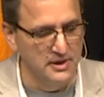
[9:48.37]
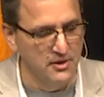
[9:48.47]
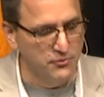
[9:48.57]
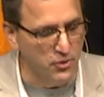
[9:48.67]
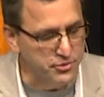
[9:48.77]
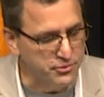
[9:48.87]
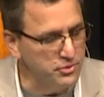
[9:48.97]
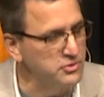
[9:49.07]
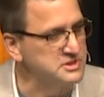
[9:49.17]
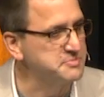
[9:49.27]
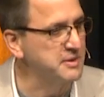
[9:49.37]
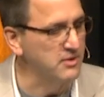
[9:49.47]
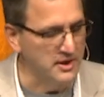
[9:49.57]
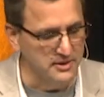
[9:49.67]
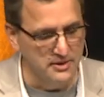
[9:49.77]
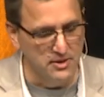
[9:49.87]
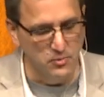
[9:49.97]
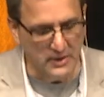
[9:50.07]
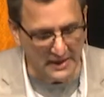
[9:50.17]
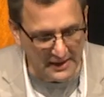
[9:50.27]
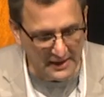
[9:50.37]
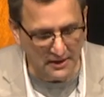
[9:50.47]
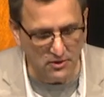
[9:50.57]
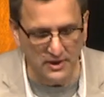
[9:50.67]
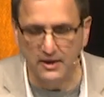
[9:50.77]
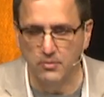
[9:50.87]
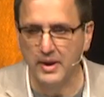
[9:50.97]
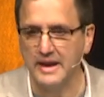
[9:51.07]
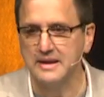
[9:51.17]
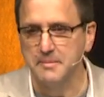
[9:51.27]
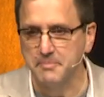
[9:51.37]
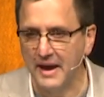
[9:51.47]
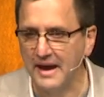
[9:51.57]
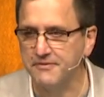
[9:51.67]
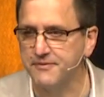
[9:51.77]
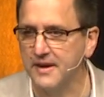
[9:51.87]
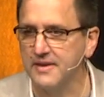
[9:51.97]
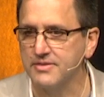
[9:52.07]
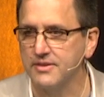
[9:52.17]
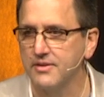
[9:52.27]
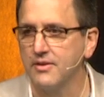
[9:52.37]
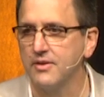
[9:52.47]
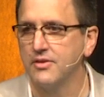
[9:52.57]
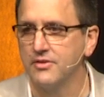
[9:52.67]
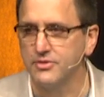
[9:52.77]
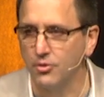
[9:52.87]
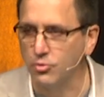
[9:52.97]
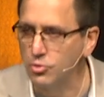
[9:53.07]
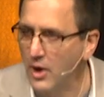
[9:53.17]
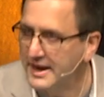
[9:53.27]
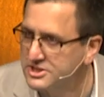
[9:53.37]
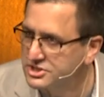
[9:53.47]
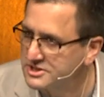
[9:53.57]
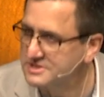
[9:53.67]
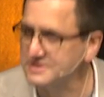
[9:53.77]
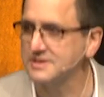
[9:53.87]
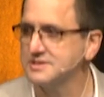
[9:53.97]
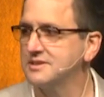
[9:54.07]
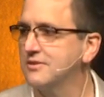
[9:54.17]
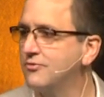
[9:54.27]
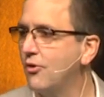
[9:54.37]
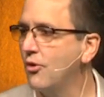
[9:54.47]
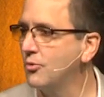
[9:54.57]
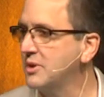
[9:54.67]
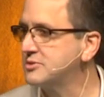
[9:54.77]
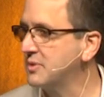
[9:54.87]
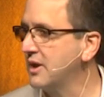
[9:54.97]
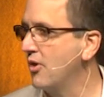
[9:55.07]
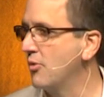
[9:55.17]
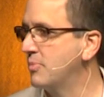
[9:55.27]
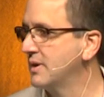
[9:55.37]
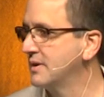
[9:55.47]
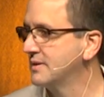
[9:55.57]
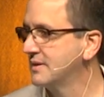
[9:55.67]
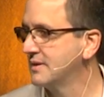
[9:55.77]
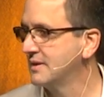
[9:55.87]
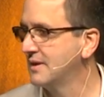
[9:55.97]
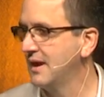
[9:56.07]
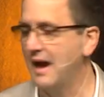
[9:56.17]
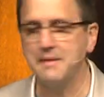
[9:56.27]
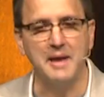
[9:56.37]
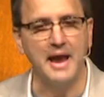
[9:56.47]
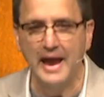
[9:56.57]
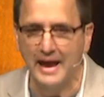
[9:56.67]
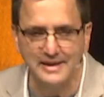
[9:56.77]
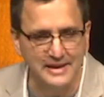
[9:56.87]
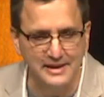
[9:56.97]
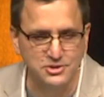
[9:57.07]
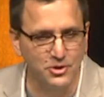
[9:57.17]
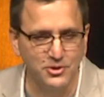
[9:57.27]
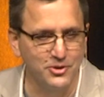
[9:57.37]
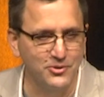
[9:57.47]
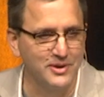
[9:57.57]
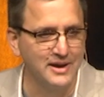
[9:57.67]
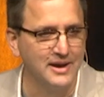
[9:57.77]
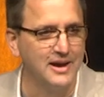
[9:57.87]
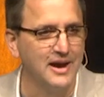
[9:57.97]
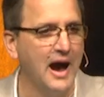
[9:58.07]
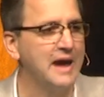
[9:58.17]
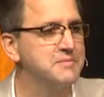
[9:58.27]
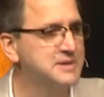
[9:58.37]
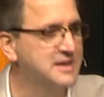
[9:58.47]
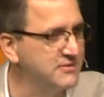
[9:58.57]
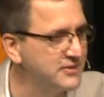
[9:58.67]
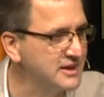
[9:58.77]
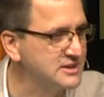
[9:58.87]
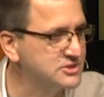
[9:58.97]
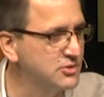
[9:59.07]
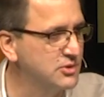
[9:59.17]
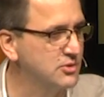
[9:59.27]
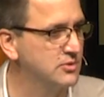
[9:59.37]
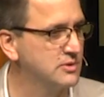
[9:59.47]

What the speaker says: For through the Spirit, we eagerly await, by faith, the righteousness for which we hope. I'm handing it to you. I'm giving it to you.